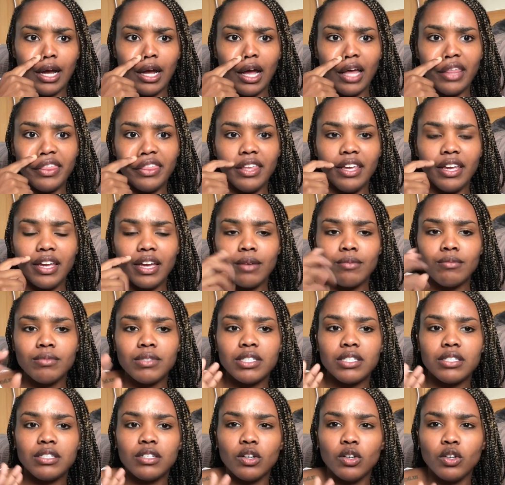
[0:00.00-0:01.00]
I think I'm
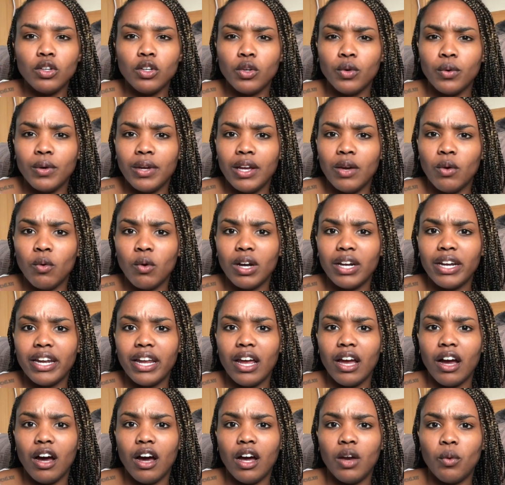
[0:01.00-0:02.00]
still doing one
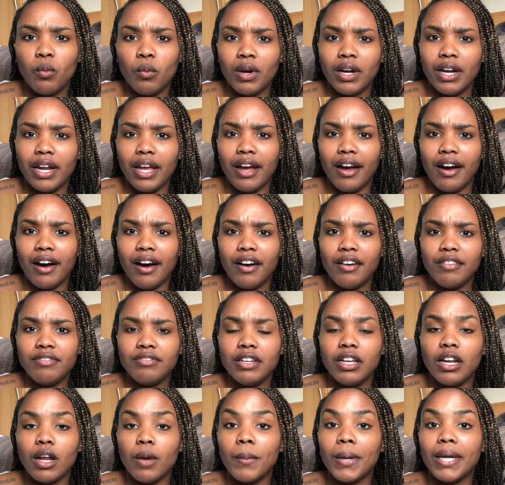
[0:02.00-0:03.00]
day on, one day
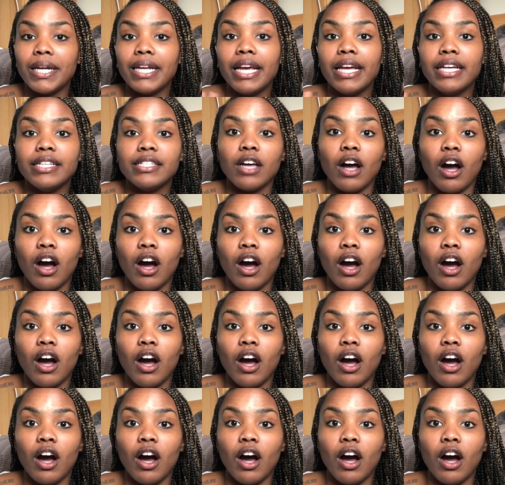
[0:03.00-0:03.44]
off, and on my days